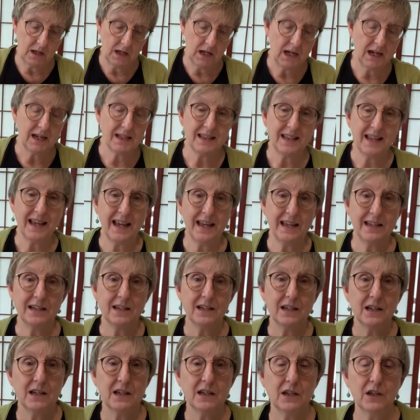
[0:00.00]
And then
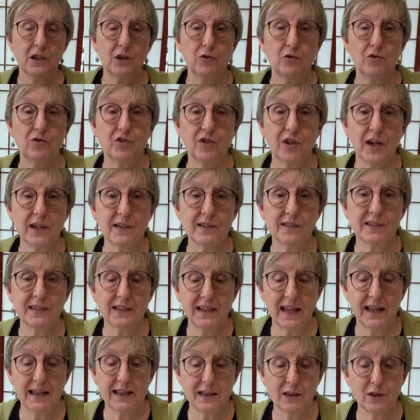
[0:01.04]
you just
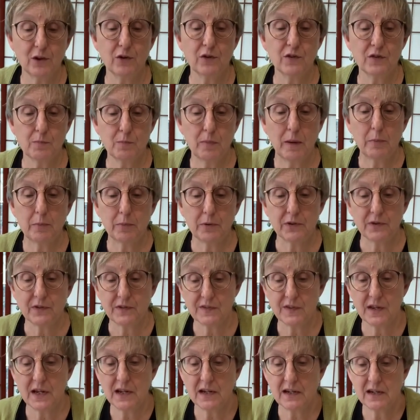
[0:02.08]
let those bubbles
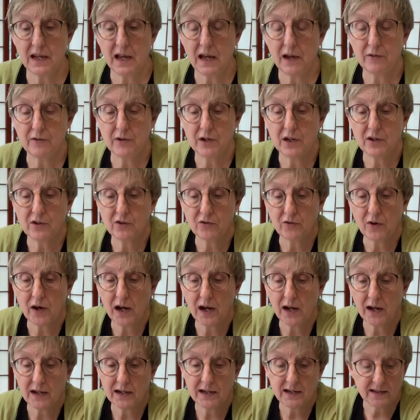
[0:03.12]
sink down and
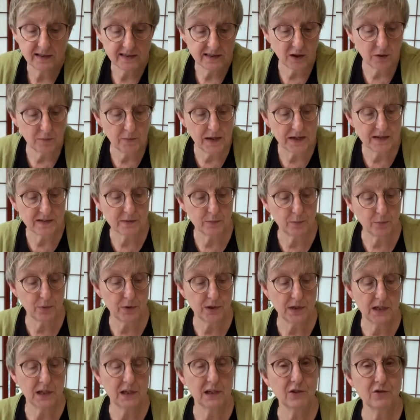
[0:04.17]
dry. They'll make some
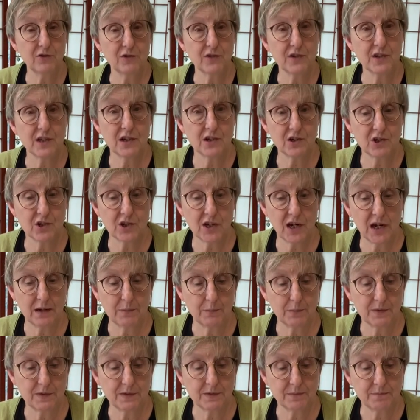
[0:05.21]
pretty interesting
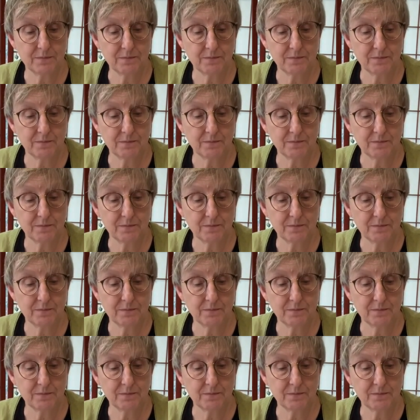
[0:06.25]
shapes.